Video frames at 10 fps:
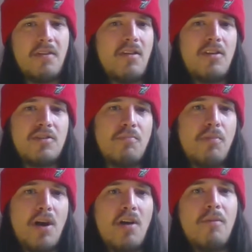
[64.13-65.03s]
Carson
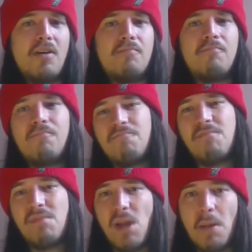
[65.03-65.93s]
Palmer,
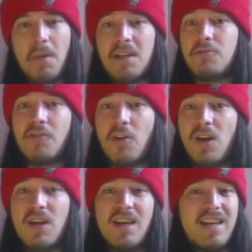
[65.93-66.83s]
it appears we've got
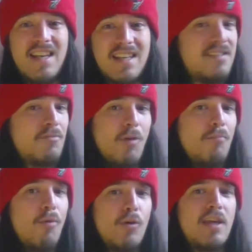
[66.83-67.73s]
at least one
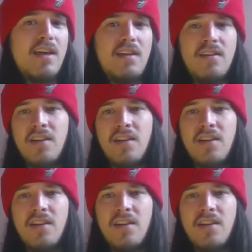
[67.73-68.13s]
more year